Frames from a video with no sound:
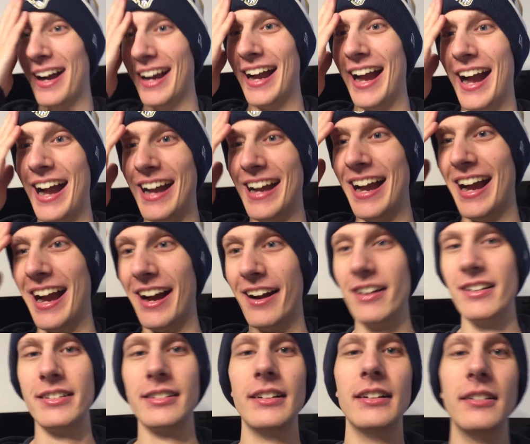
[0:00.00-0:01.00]
my eye
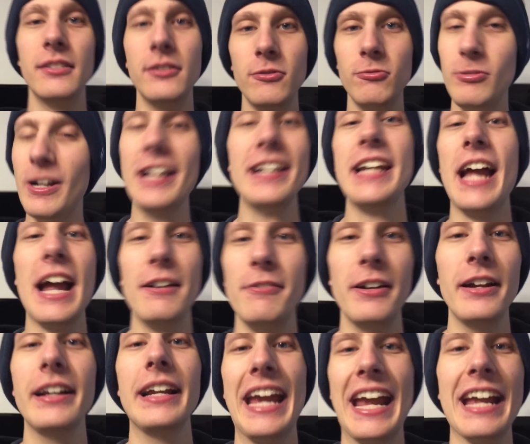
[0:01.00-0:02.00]
out! Well, not
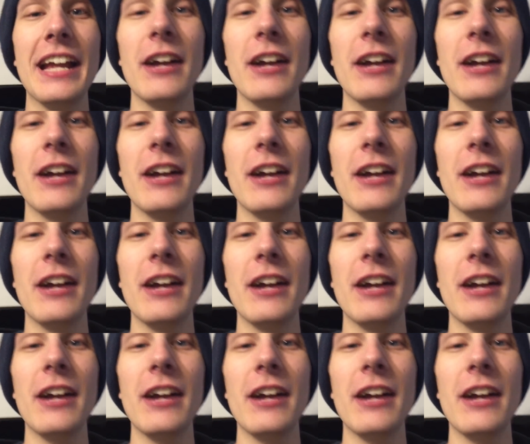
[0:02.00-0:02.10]
really.